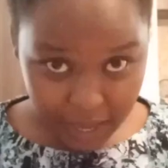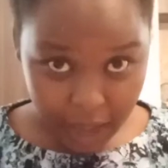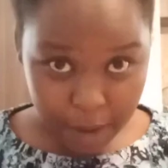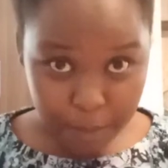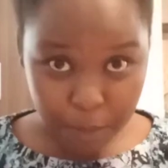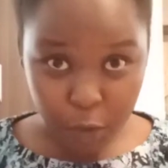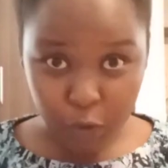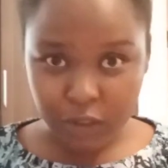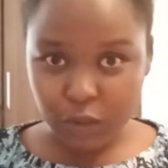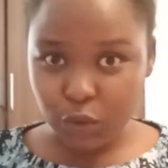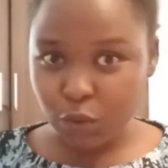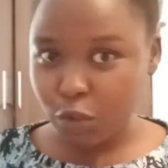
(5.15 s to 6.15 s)
I'm
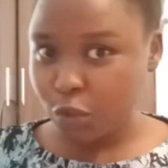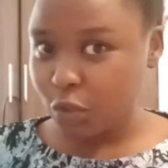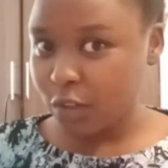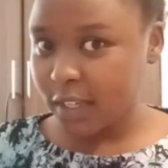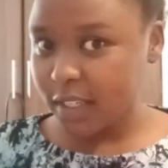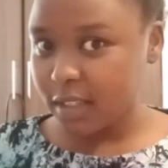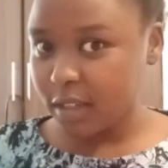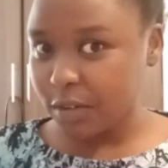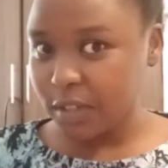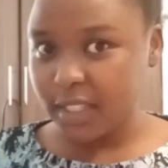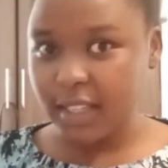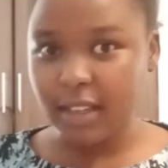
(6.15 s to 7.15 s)
going to show you guys how
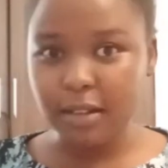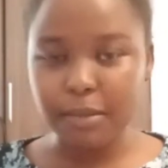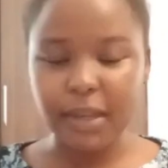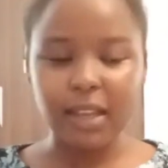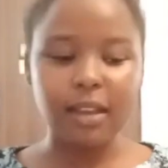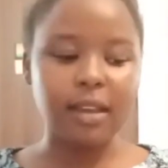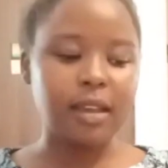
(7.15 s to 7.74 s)
I style my